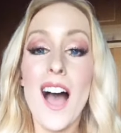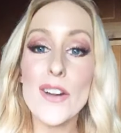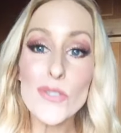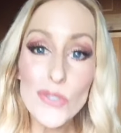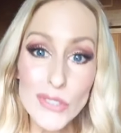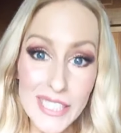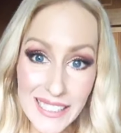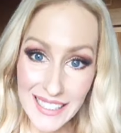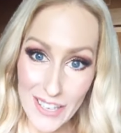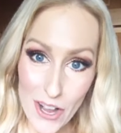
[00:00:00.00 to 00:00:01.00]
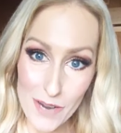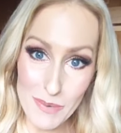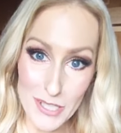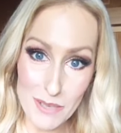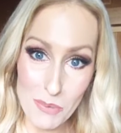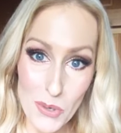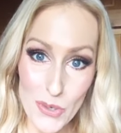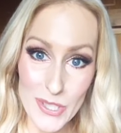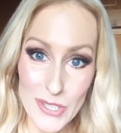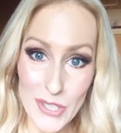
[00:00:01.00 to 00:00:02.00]
I really hope it
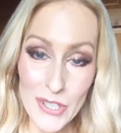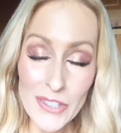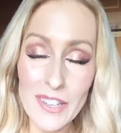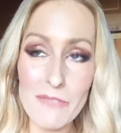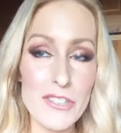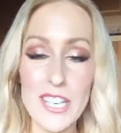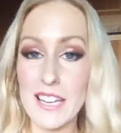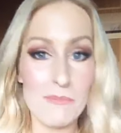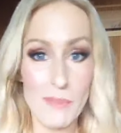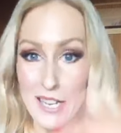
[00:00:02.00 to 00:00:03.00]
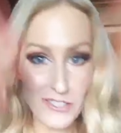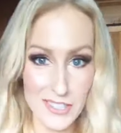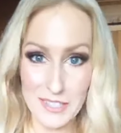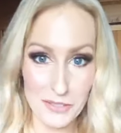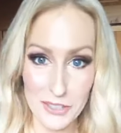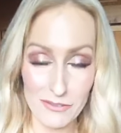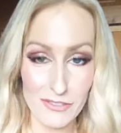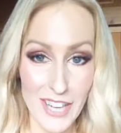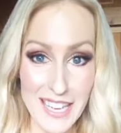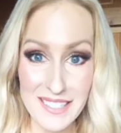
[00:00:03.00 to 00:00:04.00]
supports you. I've shared a bunch of different
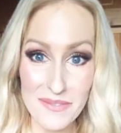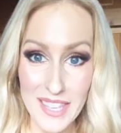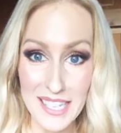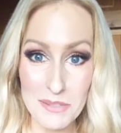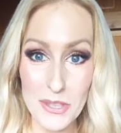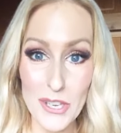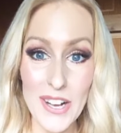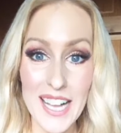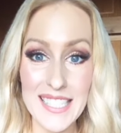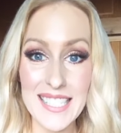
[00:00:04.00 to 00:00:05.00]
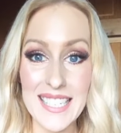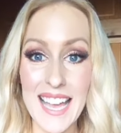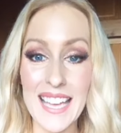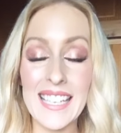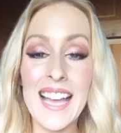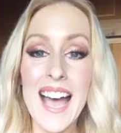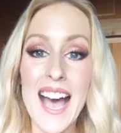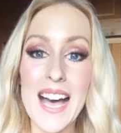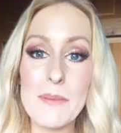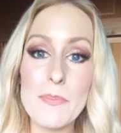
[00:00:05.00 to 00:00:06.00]
random things with you guys today,
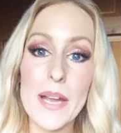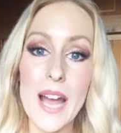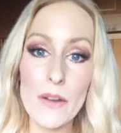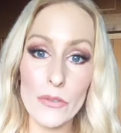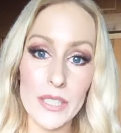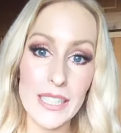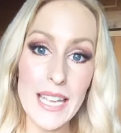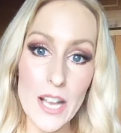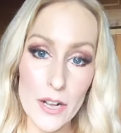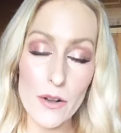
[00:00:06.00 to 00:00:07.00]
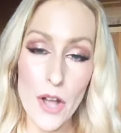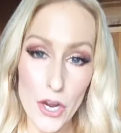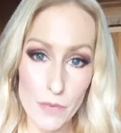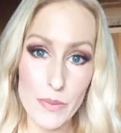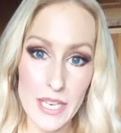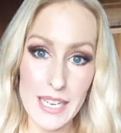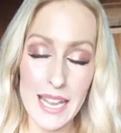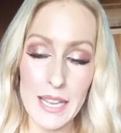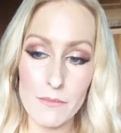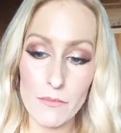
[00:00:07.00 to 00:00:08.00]
um, but I really help, hope that
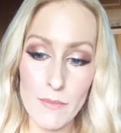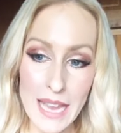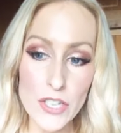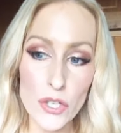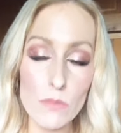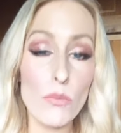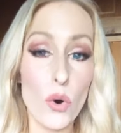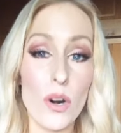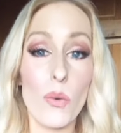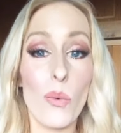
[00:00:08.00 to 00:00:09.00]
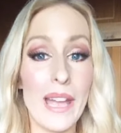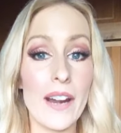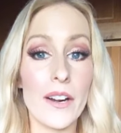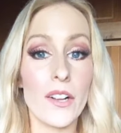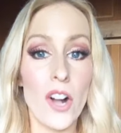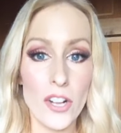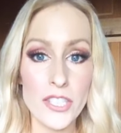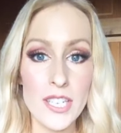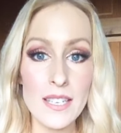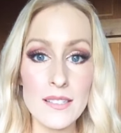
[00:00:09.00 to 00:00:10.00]
it makes you more aware and
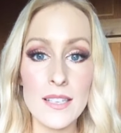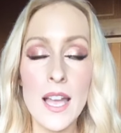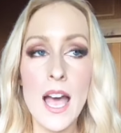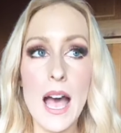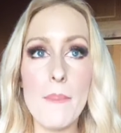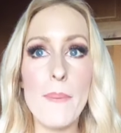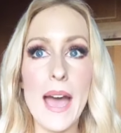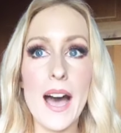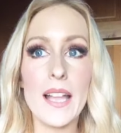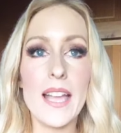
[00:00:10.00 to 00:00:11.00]
conscious about